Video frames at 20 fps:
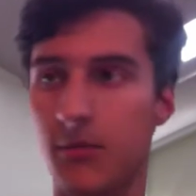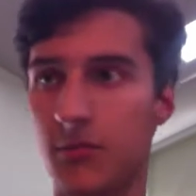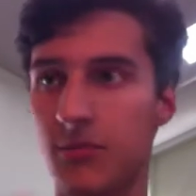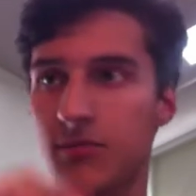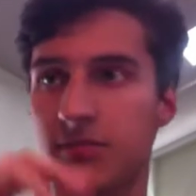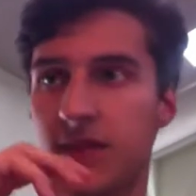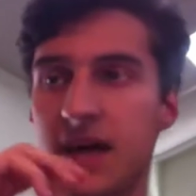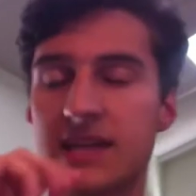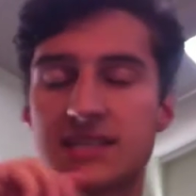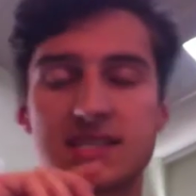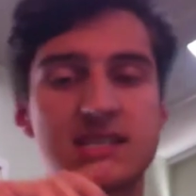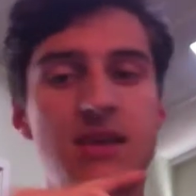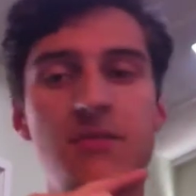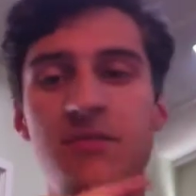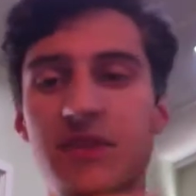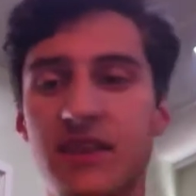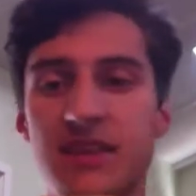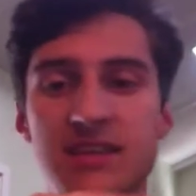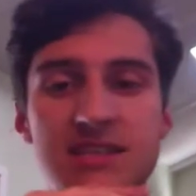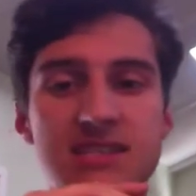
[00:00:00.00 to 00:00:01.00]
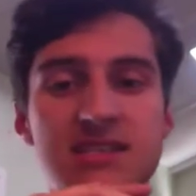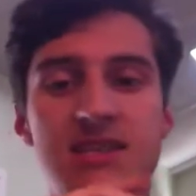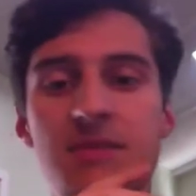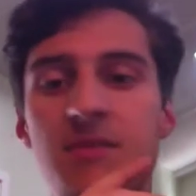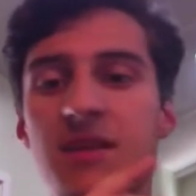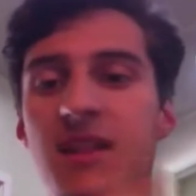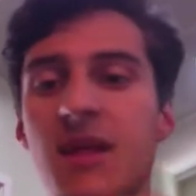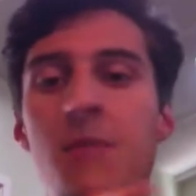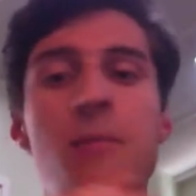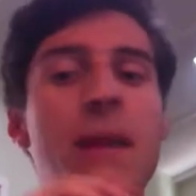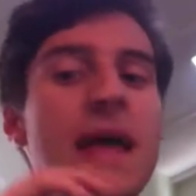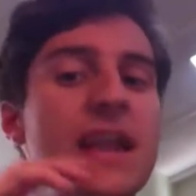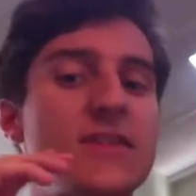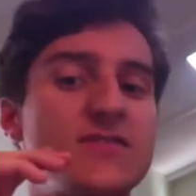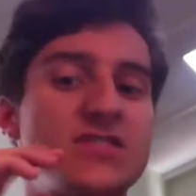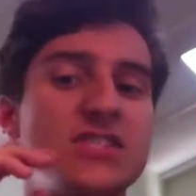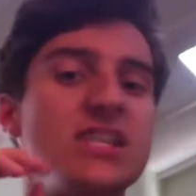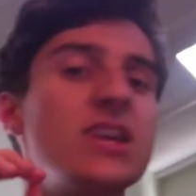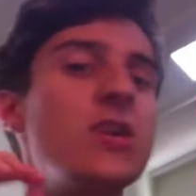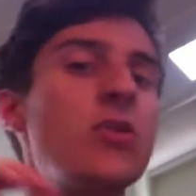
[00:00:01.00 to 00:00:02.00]
This is something that Man of
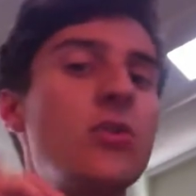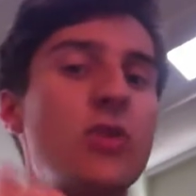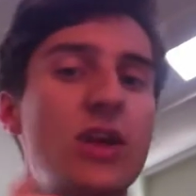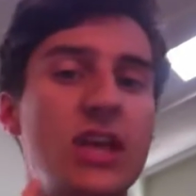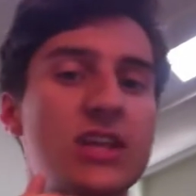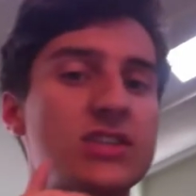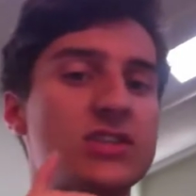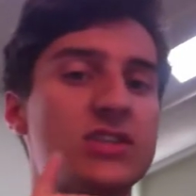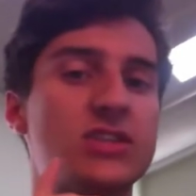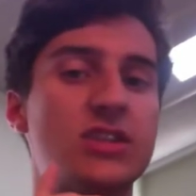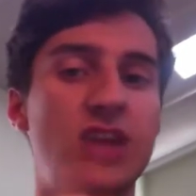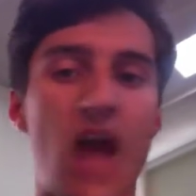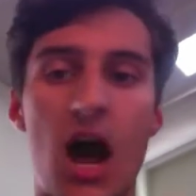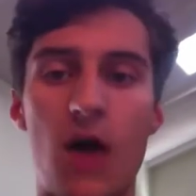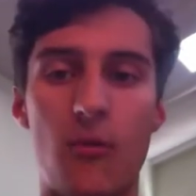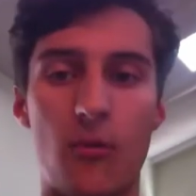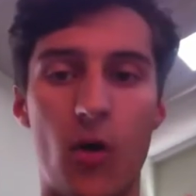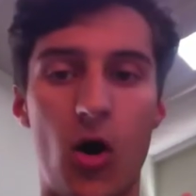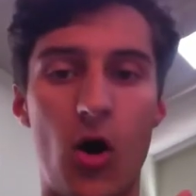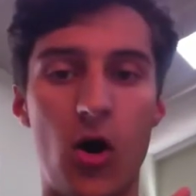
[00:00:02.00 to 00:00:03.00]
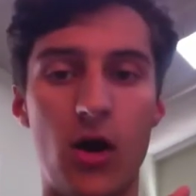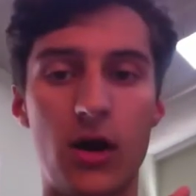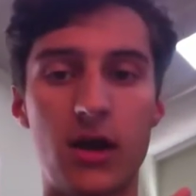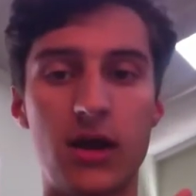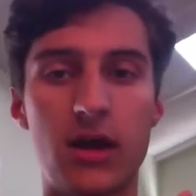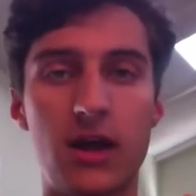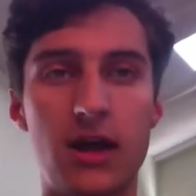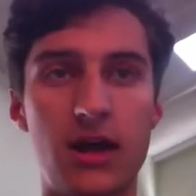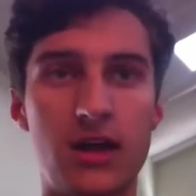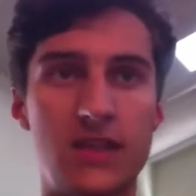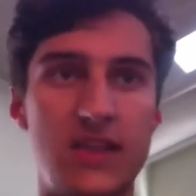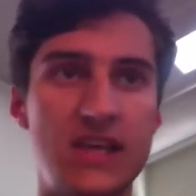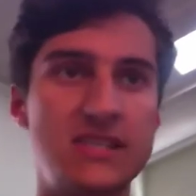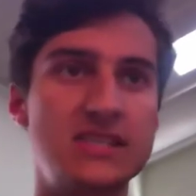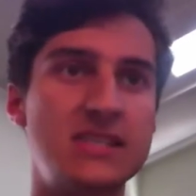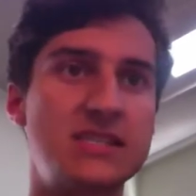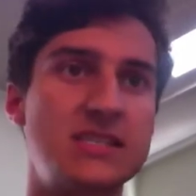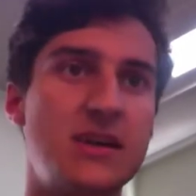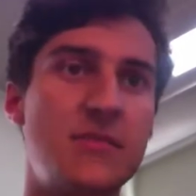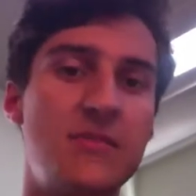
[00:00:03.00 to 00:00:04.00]
Steel got wrong. This
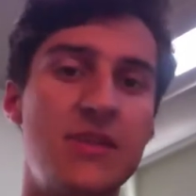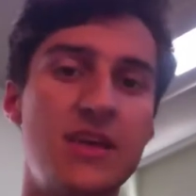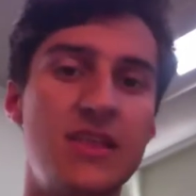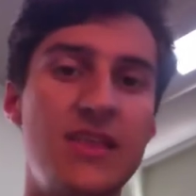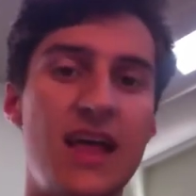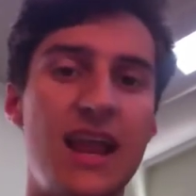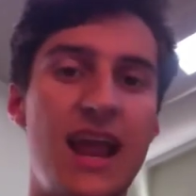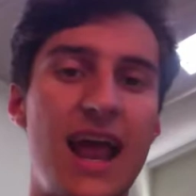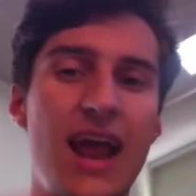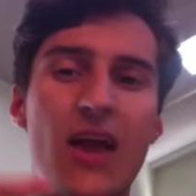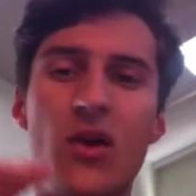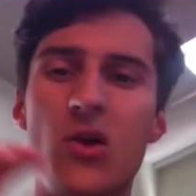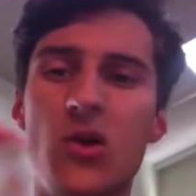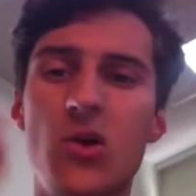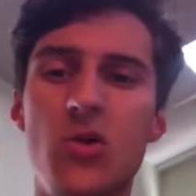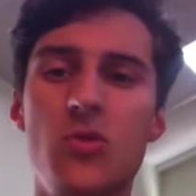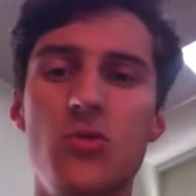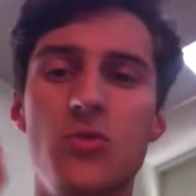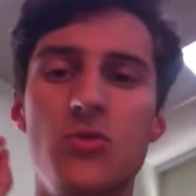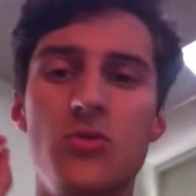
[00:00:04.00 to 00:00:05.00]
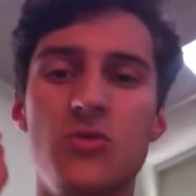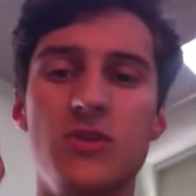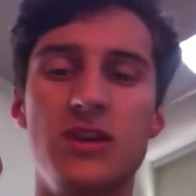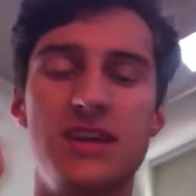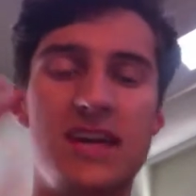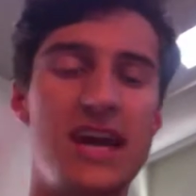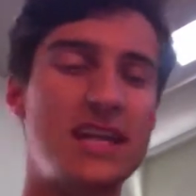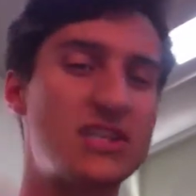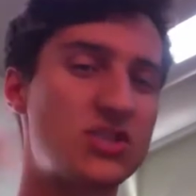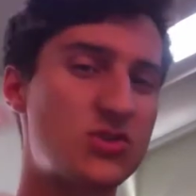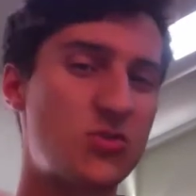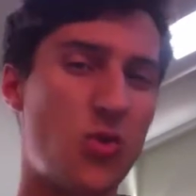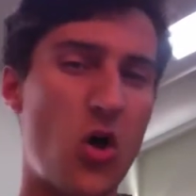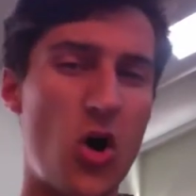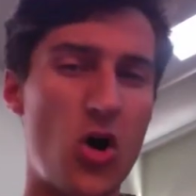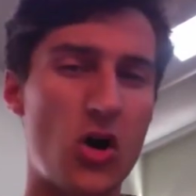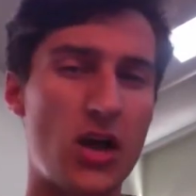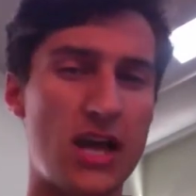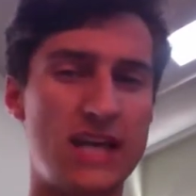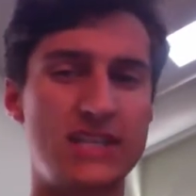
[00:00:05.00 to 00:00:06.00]
is something that Arrow gets
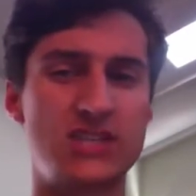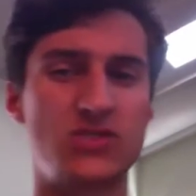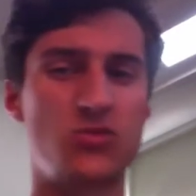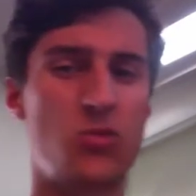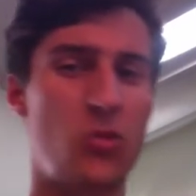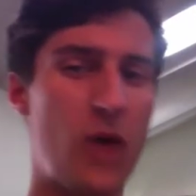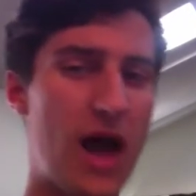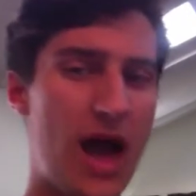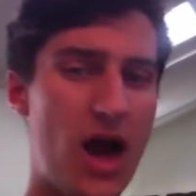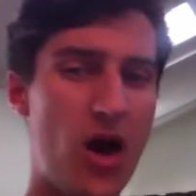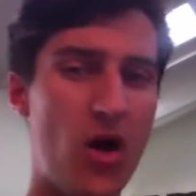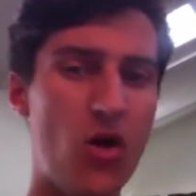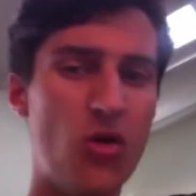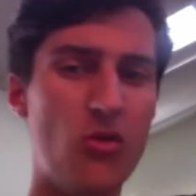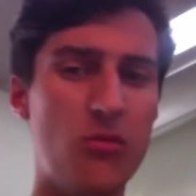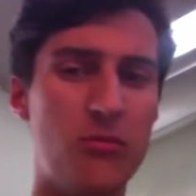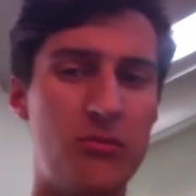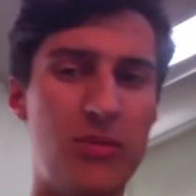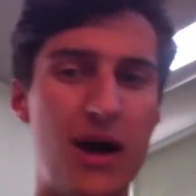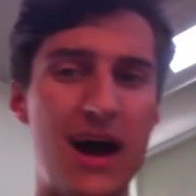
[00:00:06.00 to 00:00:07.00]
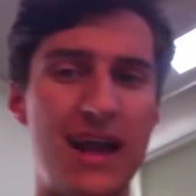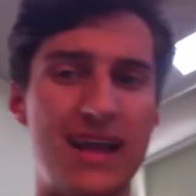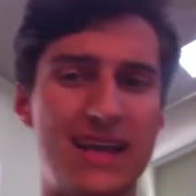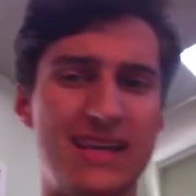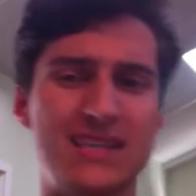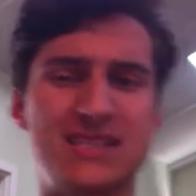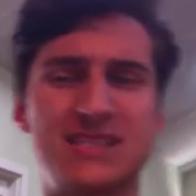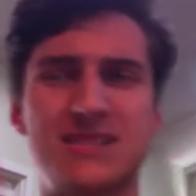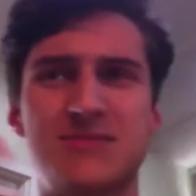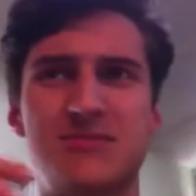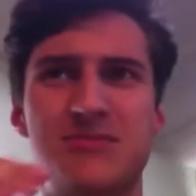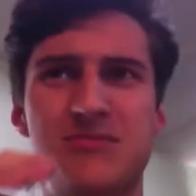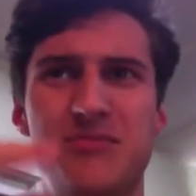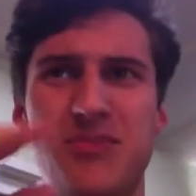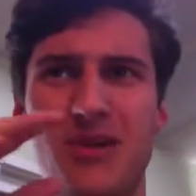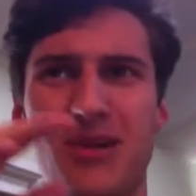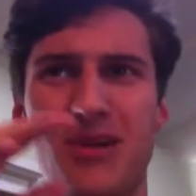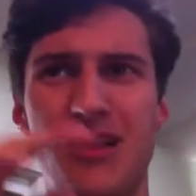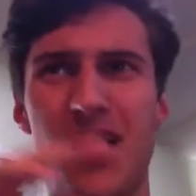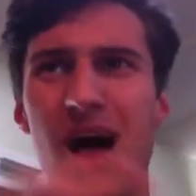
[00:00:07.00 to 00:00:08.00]
wrong as well, but is
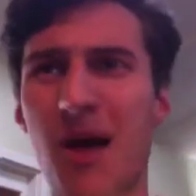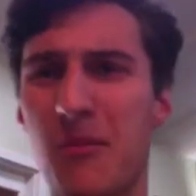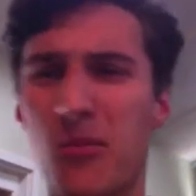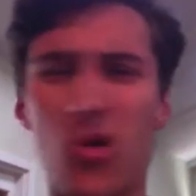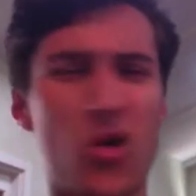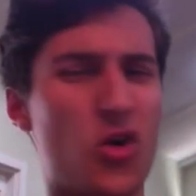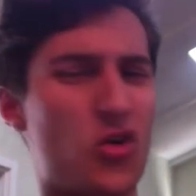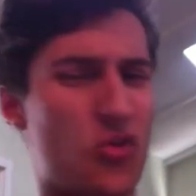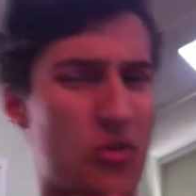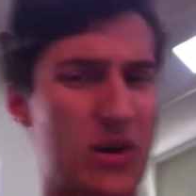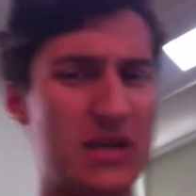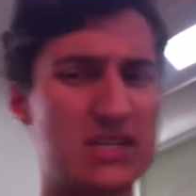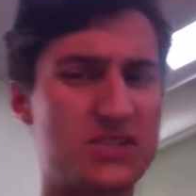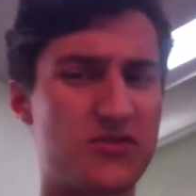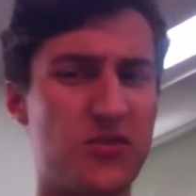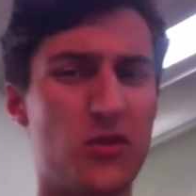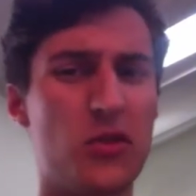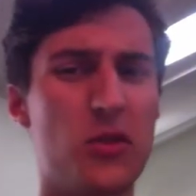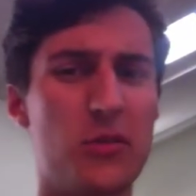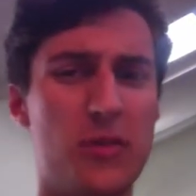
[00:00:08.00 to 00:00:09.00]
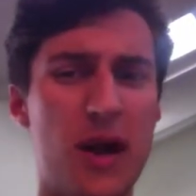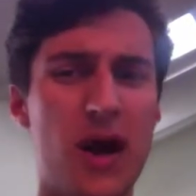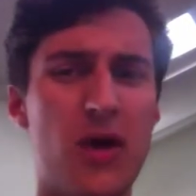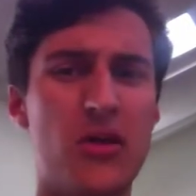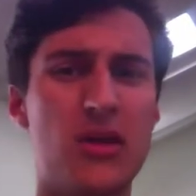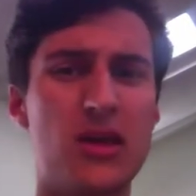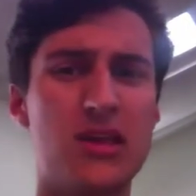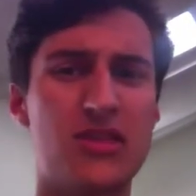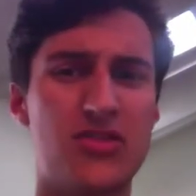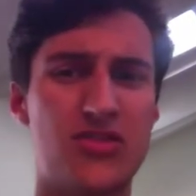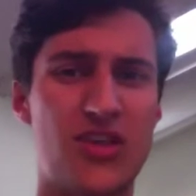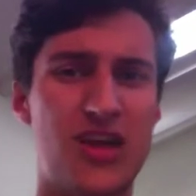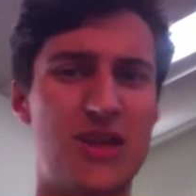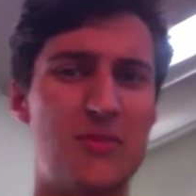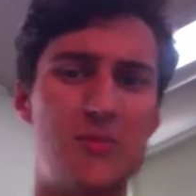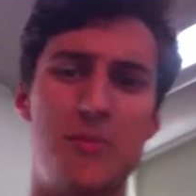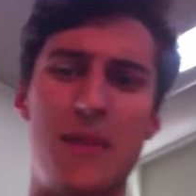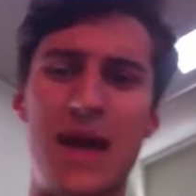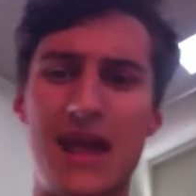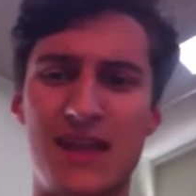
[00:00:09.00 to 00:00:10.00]
a lot more graceful about it
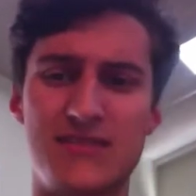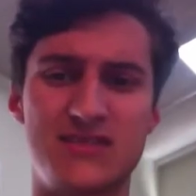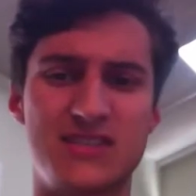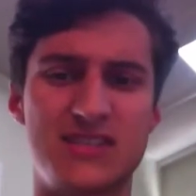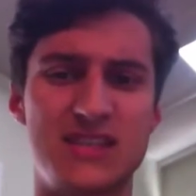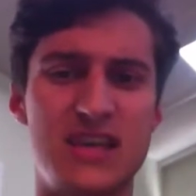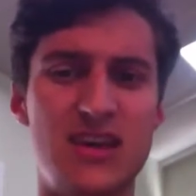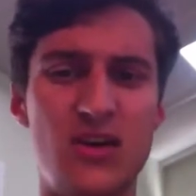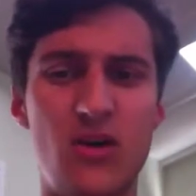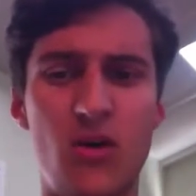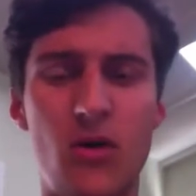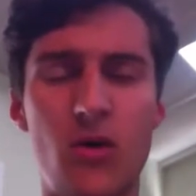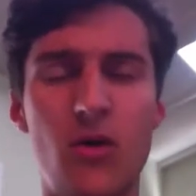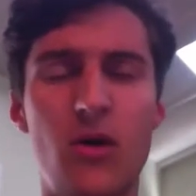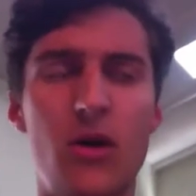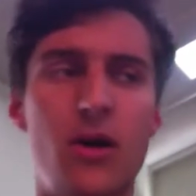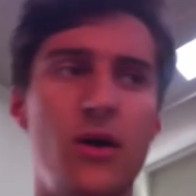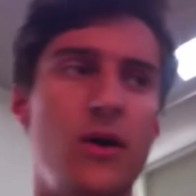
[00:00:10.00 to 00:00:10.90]
than Man of Steel.